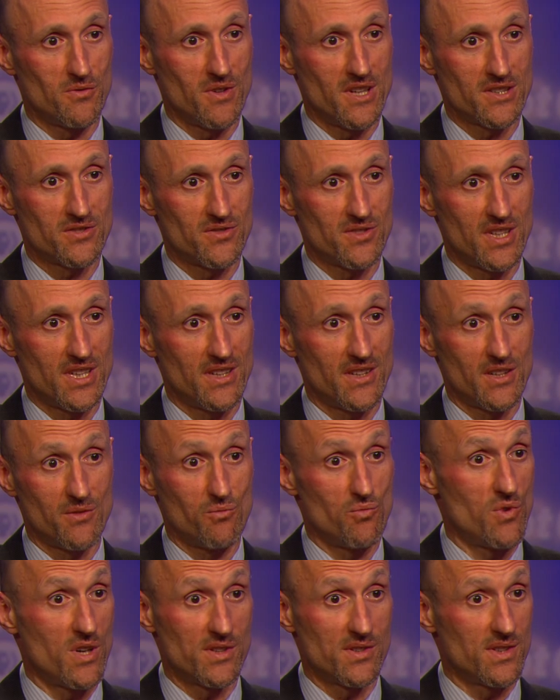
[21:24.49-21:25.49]
Washington area,
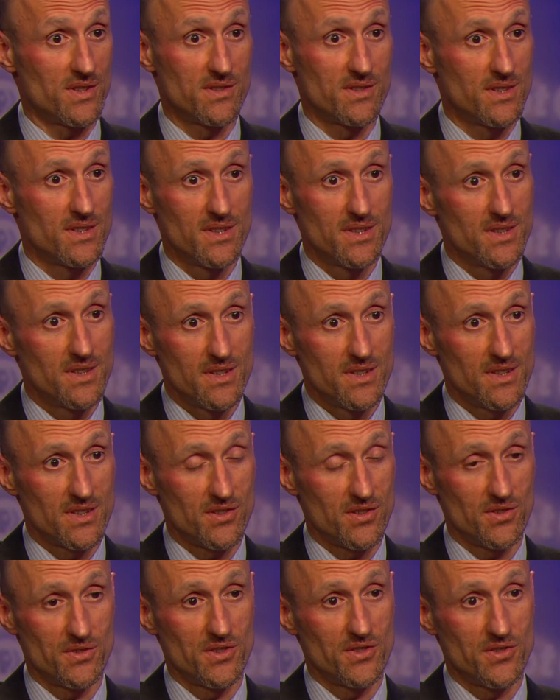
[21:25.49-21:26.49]
and it wasn't
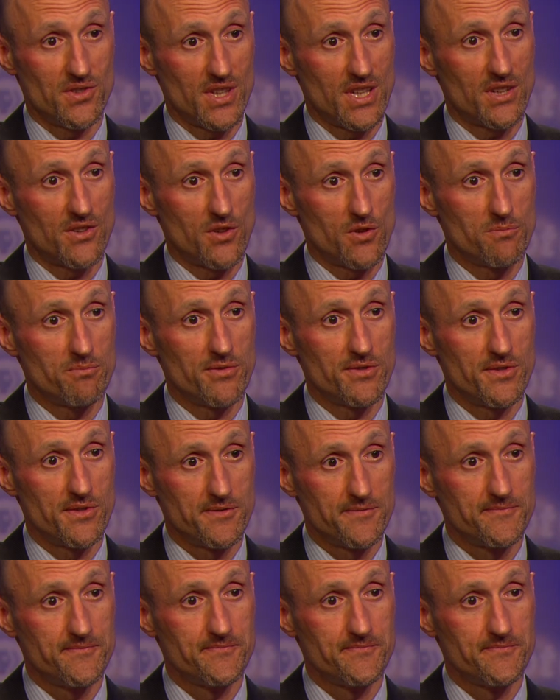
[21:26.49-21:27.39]
until the center opened.